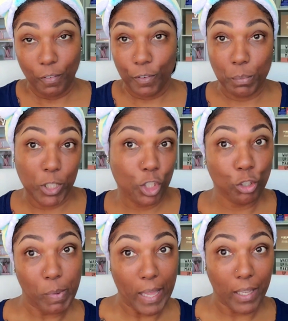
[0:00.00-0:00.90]
from these
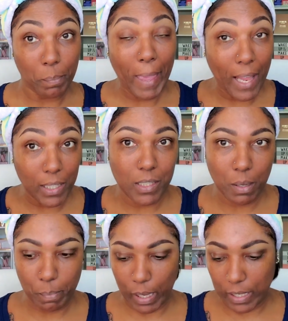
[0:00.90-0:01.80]
two palettes
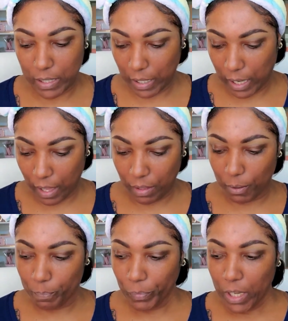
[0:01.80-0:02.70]
combined
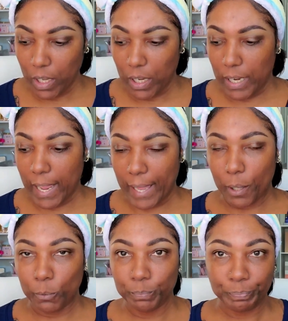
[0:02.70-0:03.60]
together.
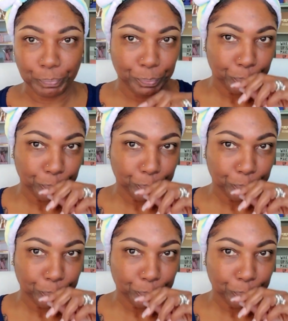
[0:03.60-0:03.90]
Now,